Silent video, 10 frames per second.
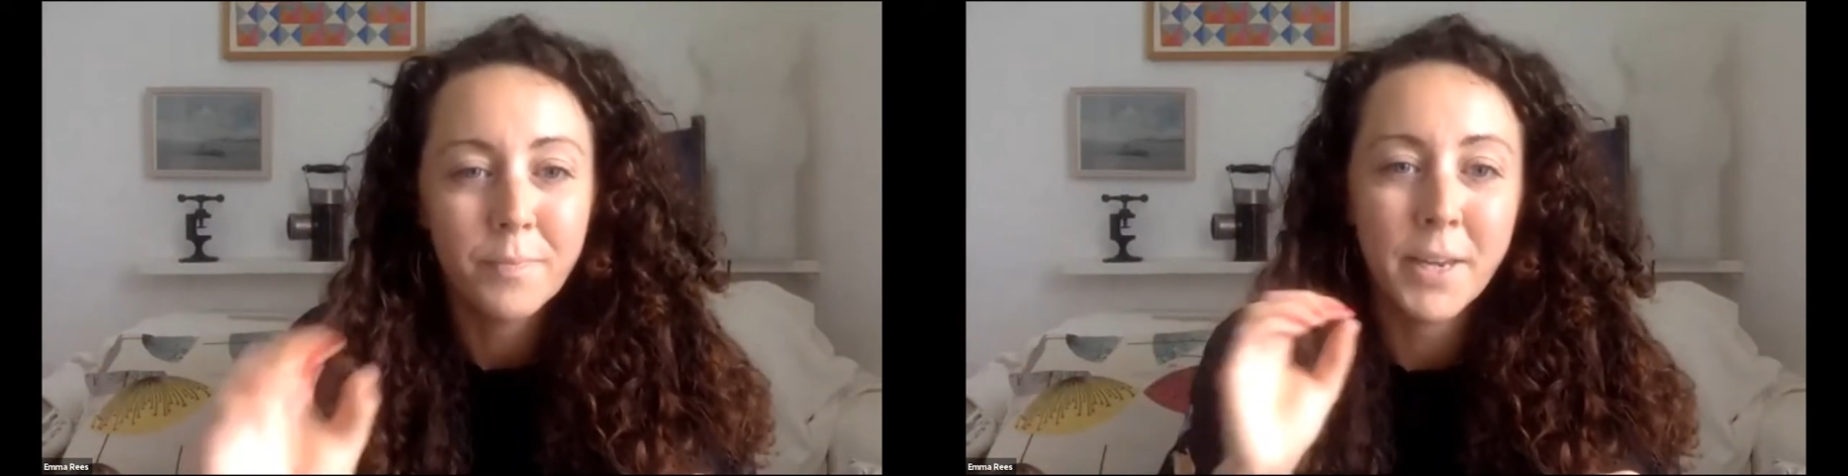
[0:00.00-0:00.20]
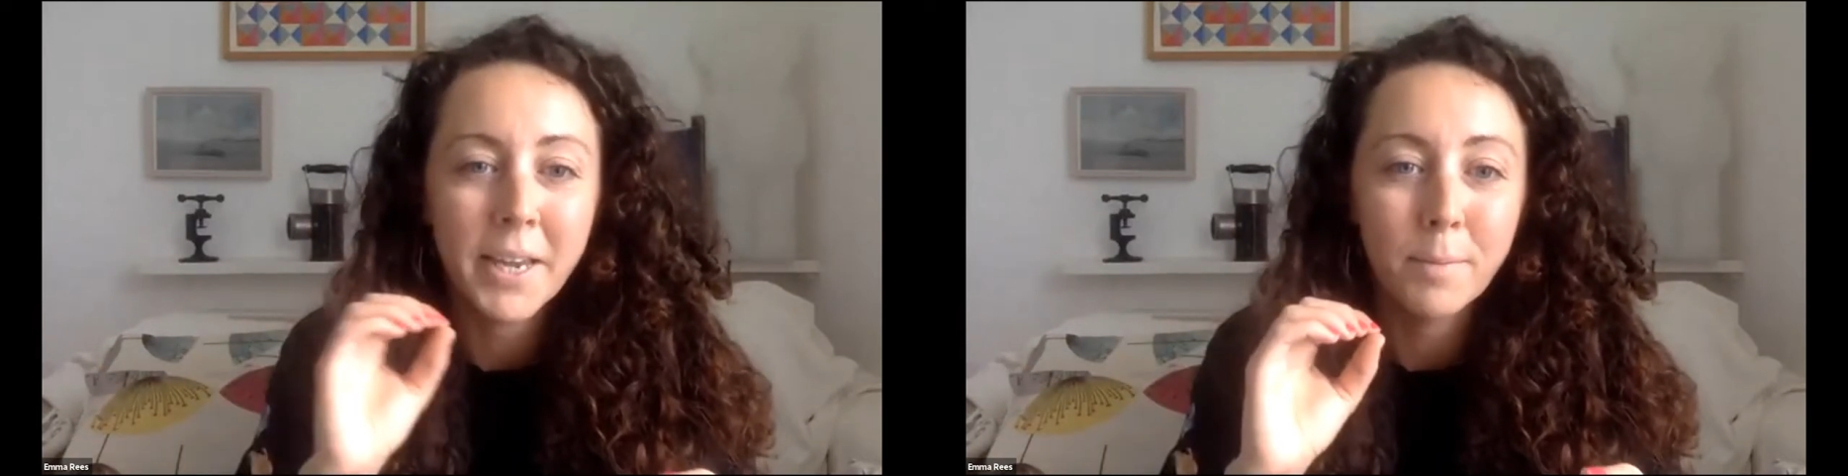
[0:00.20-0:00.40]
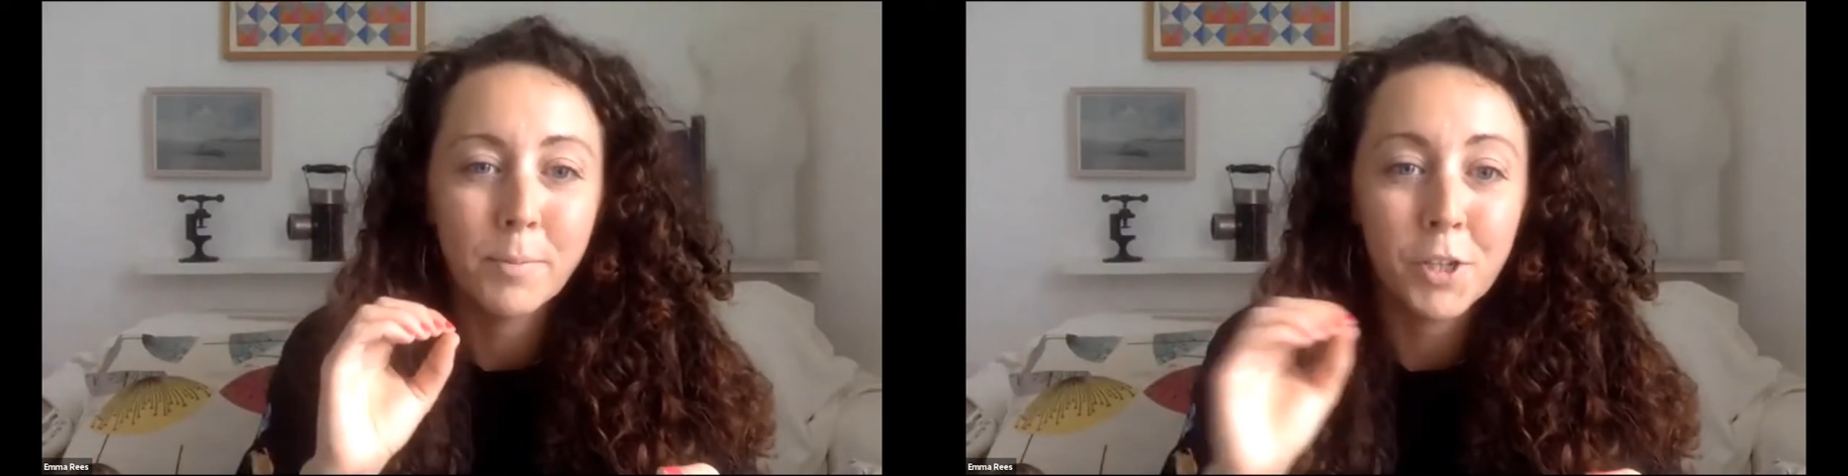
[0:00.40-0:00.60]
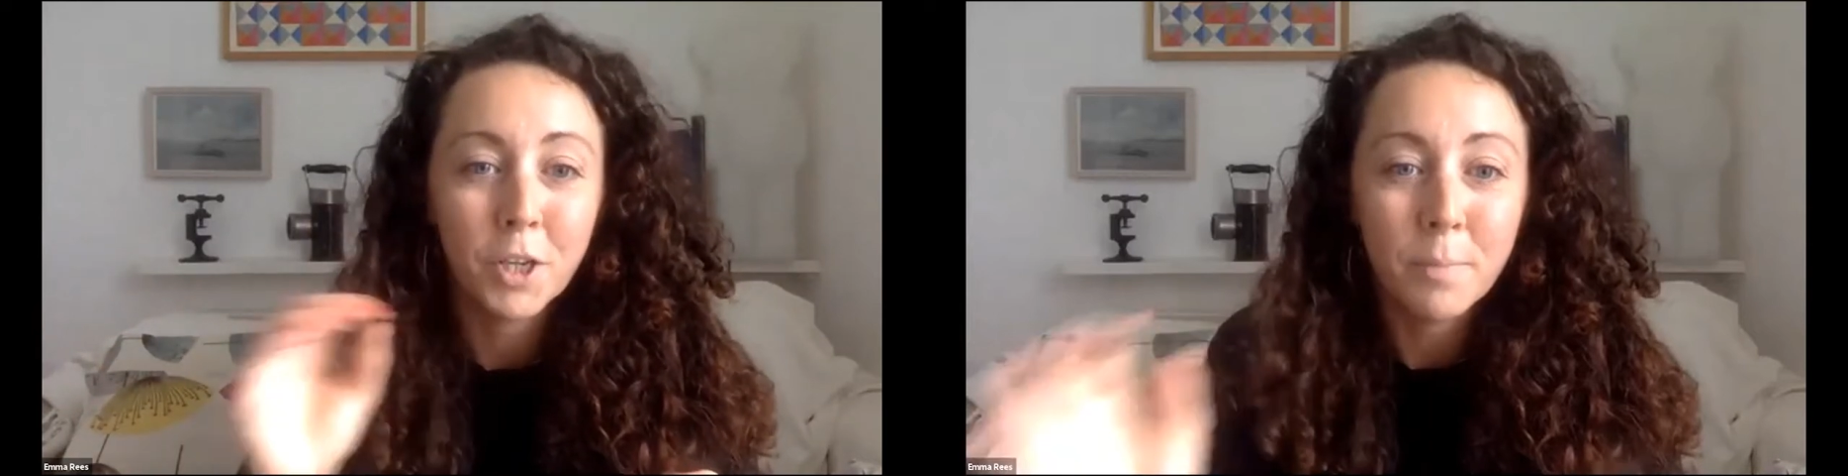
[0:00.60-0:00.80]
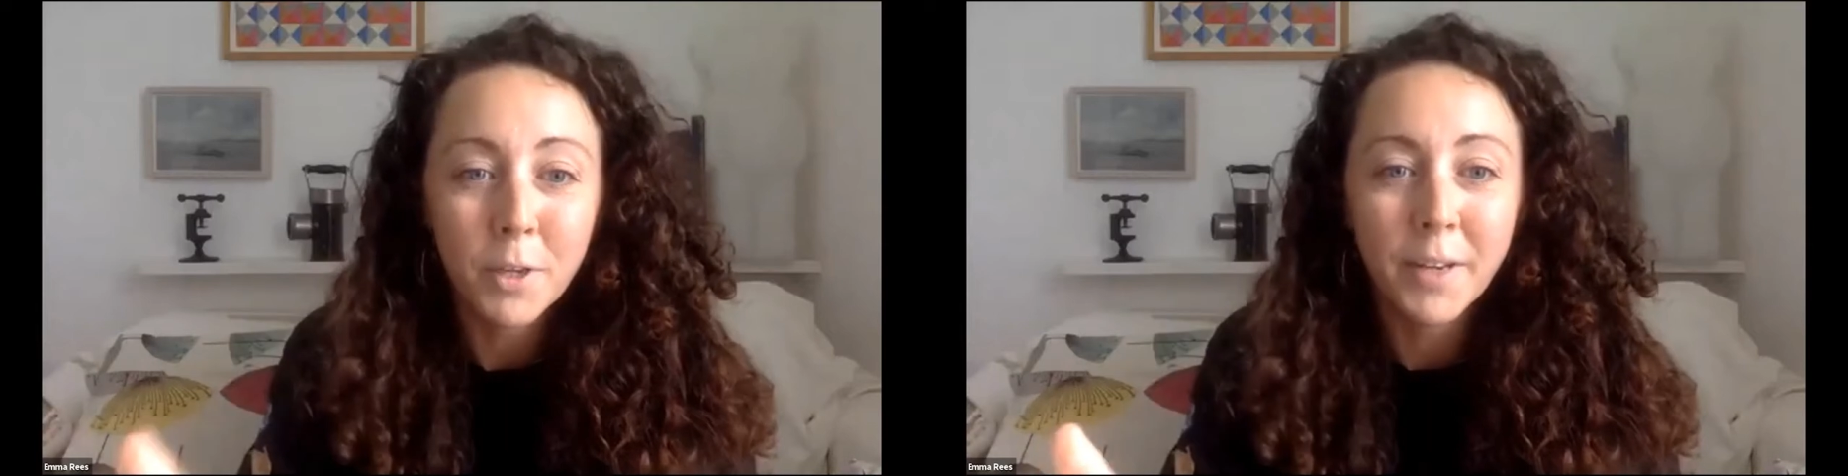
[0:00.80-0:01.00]
being able to
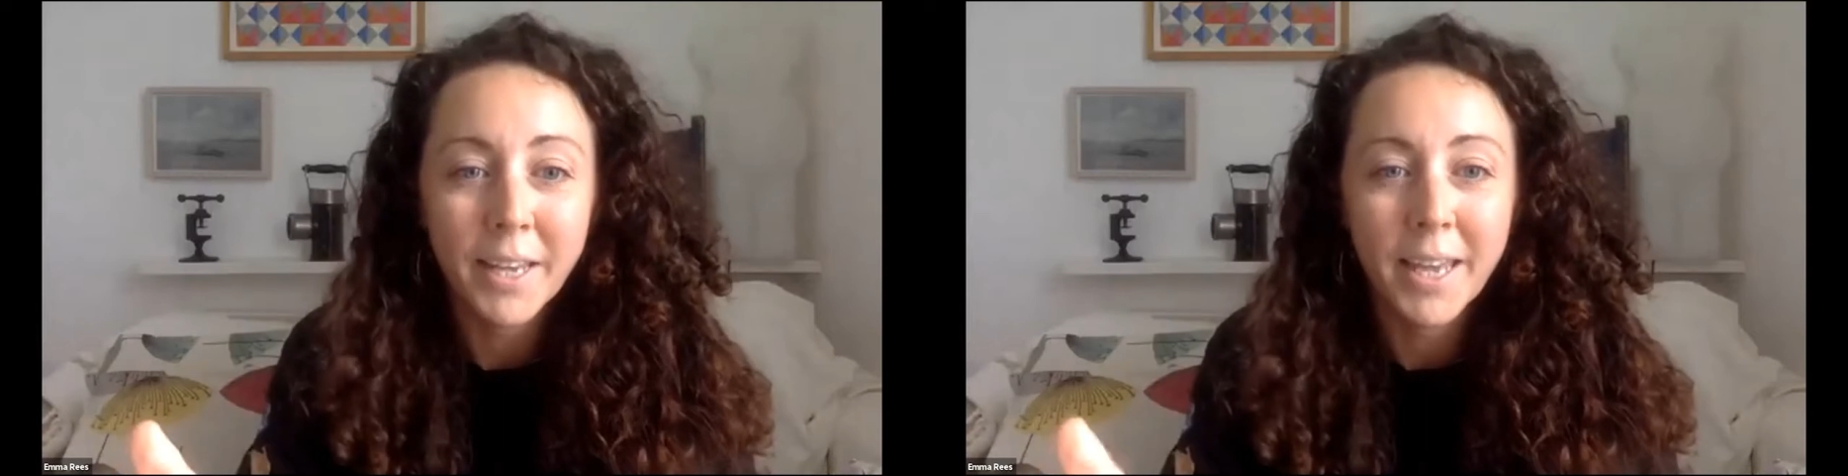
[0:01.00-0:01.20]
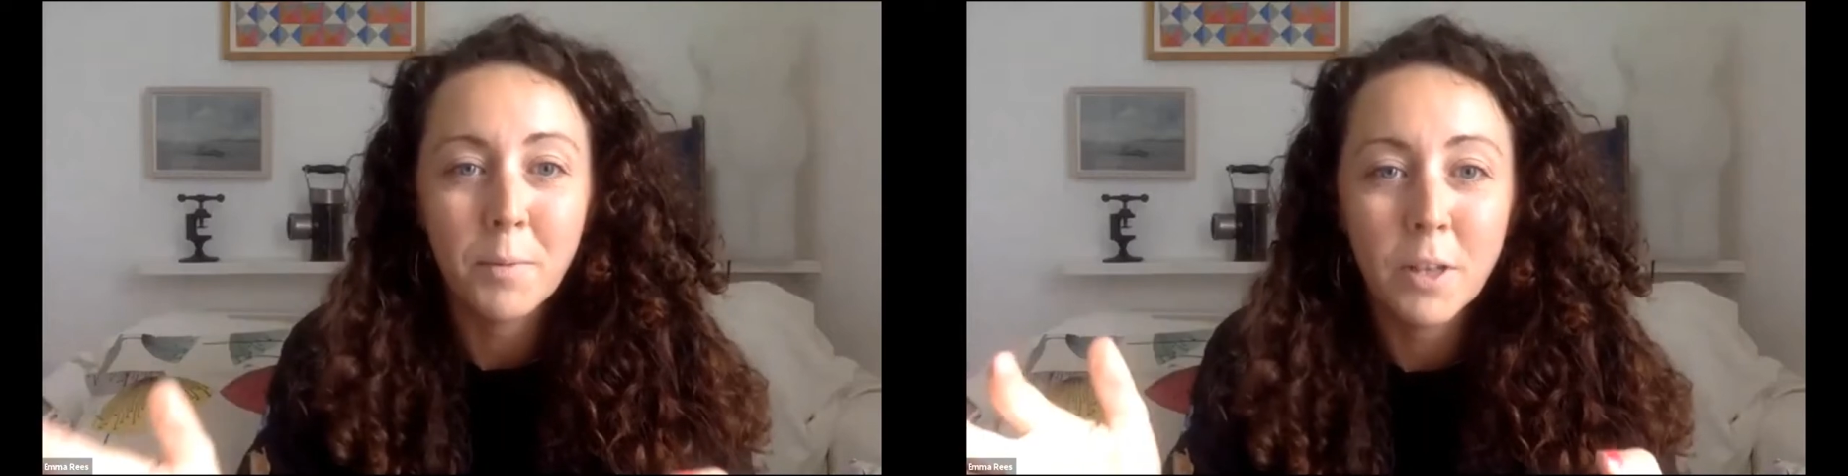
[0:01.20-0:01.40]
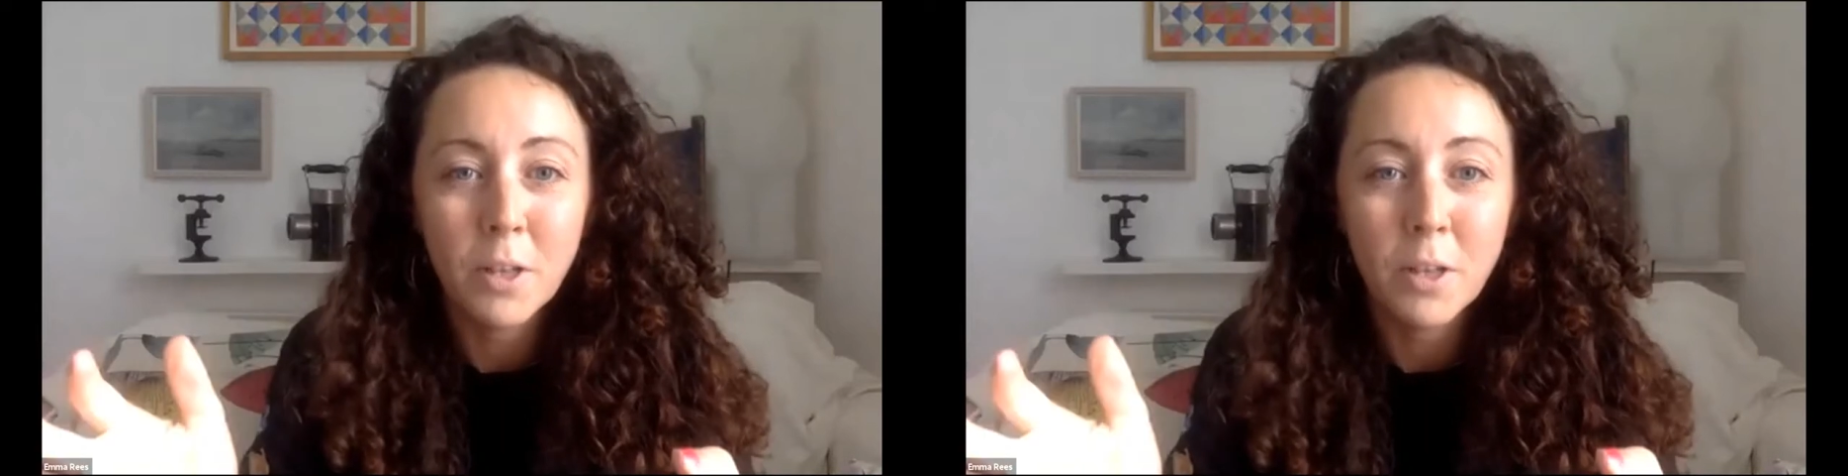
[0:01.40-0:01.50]
communicate with